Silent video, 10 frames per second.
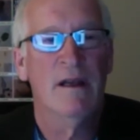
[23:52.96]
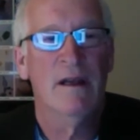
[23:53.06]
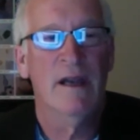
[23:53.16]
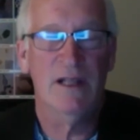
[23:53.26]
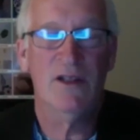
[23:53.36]

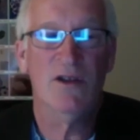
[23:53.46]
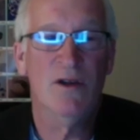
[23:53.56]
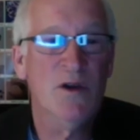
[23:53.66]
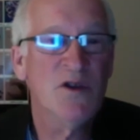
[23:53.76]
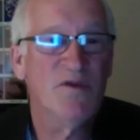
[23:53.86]
and it's
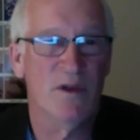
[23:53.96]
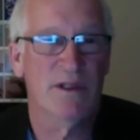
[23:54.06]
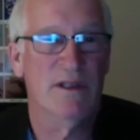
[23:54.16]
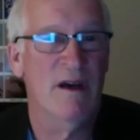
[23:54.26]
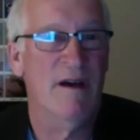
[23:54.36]
useful
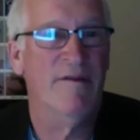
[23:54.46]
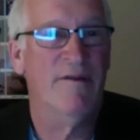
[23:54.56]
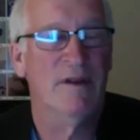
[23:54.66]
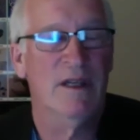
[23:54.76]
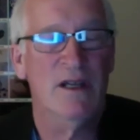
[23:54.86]
stuff,
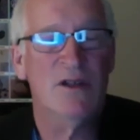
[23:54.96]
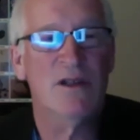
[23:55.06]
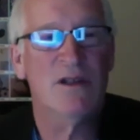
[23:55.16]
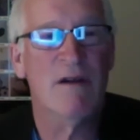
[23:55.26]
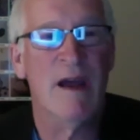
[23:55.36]
kitchen
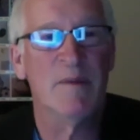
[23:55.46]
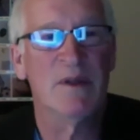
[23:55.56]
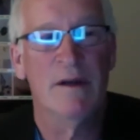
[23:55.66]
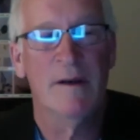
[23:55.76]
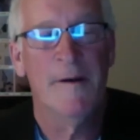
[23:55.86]

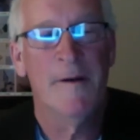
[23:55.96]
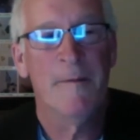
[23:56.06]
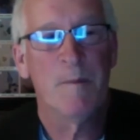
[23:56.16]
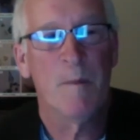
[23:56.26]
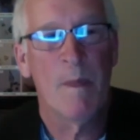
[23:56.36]
scraps.
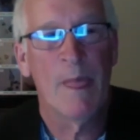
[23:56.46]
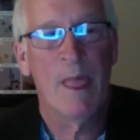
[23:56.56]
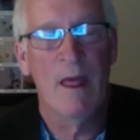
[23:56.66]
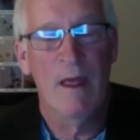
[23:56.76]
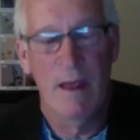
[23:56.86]

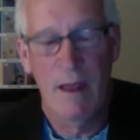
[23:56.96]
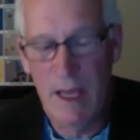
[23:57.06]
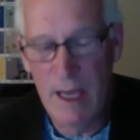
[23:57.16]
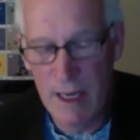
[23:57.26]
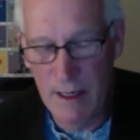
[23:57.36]

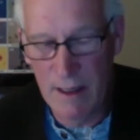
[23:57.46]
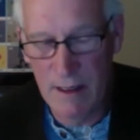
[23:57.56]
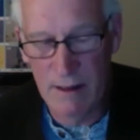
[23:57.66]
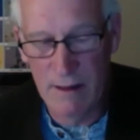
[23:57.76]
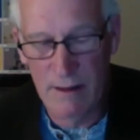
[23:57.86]
And
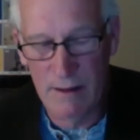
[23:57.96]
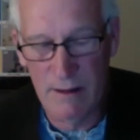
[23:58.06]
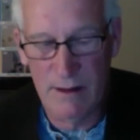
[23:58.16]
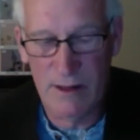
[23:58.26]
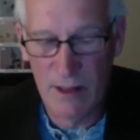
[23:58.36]

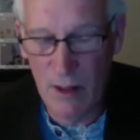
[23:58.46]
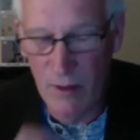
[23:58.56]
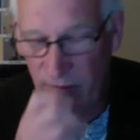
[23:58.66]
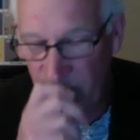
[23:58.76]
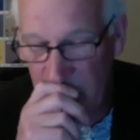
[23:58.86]
so
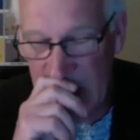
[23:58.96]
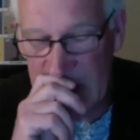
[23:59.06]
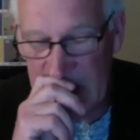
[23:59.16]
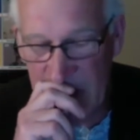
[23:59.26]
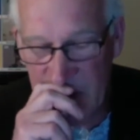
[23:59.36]
if you
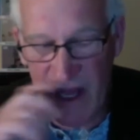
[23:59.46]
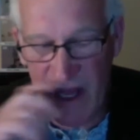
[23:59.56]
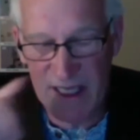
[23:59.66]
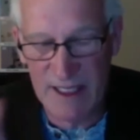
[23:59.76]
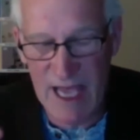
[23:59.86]

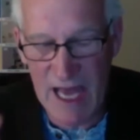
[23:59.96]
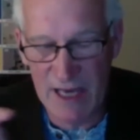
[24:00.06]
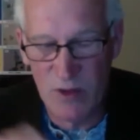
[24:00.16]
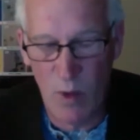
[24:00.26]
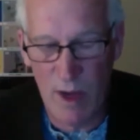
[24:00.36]
decentralize that
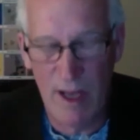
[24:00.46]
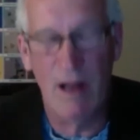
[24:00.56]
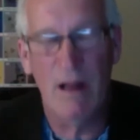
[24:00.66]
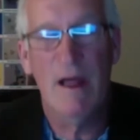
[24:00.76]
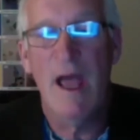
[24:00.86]
as
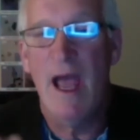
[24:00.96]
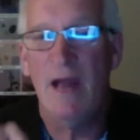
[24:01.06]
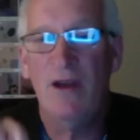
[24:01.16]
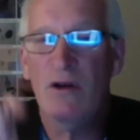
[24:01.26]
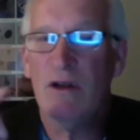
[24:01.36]
well,
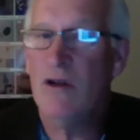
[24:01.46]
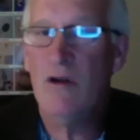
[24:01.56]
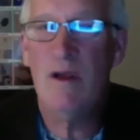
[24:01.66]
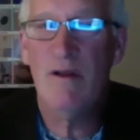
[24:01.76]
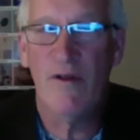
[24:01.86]
and you can do
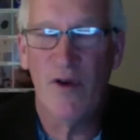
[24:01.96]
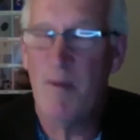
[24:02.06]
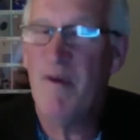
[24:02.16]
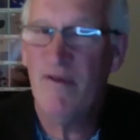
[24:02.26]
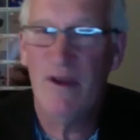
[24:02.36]
either
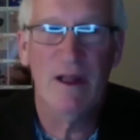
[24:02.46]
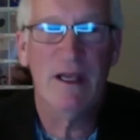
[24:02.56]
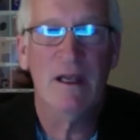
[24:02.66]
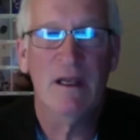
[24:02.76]
thermophilic